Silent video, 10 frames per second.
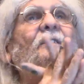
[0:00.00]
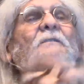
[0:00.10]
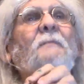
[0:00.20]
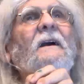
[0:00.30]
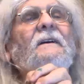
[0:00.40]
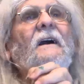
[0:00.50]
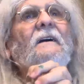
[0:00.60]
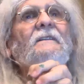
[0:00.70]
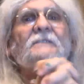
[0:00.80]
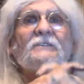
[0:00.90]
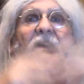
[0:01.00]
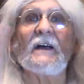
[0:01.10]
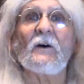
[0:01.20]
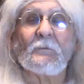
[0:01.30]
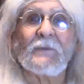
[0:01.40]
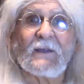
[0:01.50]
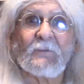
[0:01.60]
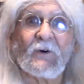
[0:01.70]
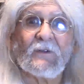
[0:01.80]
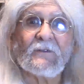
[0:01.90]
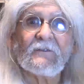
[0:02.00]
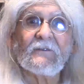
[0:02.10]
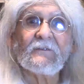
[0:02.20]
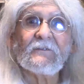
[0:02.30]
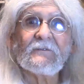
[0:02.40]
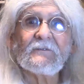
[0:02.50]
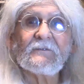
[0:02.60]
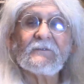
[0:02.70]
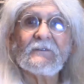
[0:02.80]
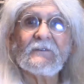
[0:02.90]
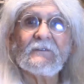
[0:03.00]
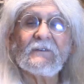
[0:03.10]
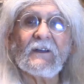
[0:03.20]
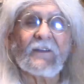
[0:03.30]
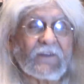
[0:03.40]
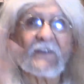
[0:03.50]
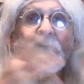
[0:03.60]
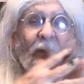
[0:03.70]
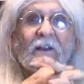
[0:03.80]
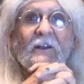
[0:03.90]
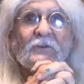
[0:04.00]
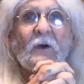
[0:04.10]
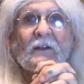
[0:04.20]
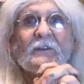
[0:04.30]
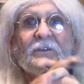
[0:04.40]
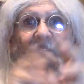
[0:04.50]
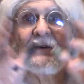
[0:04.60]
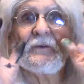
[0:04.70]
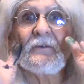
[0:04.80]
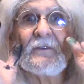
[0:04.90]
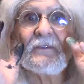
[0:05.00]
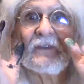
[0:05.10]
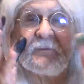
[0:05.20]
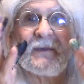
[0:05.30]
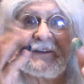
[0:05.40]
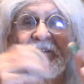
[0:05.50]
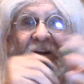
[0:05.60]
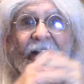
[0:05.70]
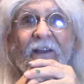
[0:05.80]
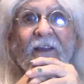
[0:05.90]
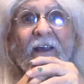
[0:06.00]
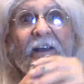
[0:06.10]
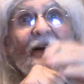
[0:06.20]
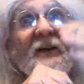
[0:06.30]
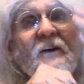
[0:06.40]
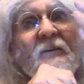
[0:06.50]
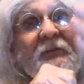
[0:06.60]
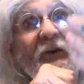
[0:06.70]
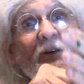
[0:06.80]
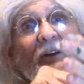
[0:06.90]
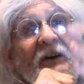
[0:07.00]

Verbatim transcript: earth by God to help people. And that's what I try to do the best that I can. For